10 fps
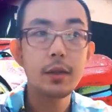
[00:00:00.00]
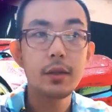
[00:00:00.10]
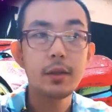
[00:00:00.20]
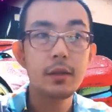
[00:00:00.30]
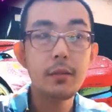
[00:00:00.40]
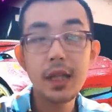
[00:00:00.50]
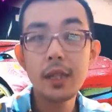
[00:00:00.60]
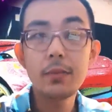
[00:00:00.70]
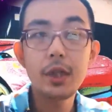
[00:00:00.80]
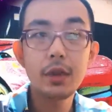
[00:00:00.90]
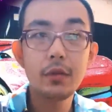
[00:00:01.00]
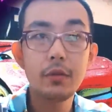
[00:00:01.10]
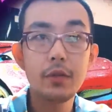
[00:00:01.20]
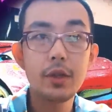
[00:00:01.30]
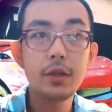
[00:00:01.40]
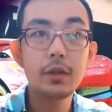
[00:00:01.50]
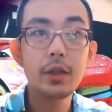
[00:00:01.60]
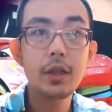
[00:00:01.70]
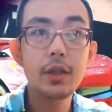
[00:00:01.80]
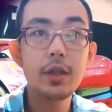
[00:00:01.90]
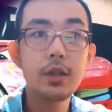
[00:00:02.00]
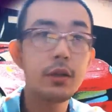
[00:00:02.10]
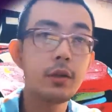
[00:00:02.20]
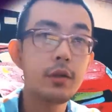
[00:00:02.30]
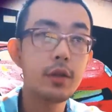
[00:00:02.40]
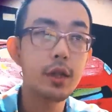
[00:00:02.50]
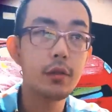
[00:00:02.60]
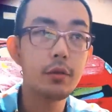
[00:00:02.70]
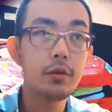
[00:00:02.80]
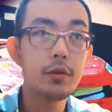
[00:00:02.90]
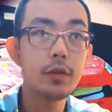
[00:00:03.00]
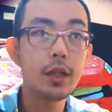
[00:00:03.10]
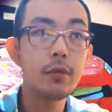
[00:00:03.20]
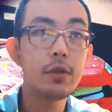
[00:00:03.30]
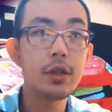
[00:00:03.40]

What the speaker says: The main objective of CLT is teaching learners how to use language